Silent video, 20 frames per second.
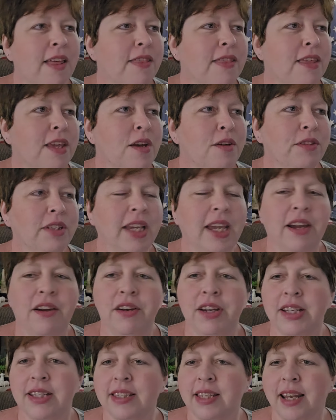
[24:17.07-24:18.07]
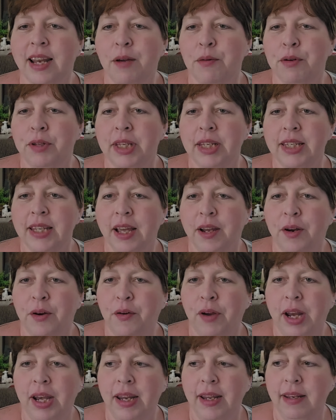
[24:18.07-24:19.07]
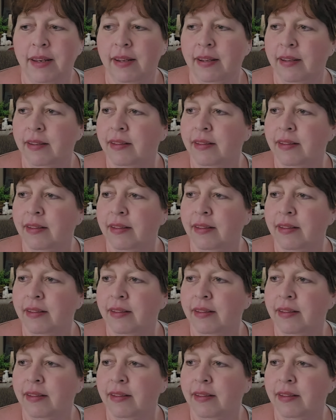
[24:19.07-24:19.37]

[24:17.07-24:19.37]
the only areas that I really decorated